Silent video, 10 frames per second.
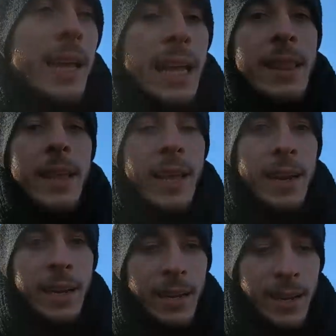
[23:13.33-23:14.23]
And
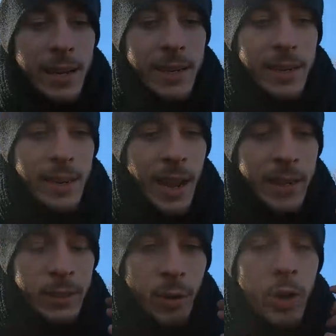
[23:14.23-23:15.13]
then
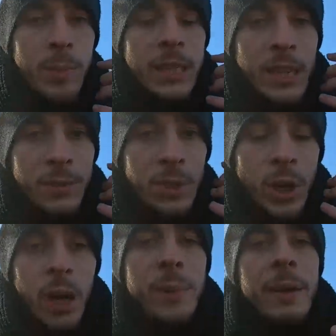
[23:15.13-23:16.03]
I devoted myself to
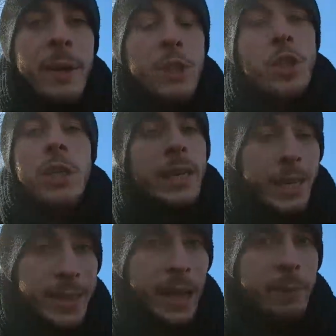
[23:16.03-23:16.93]
documenting my journey
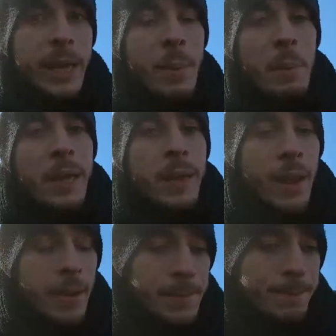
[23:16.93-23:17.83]
and that became a big thing.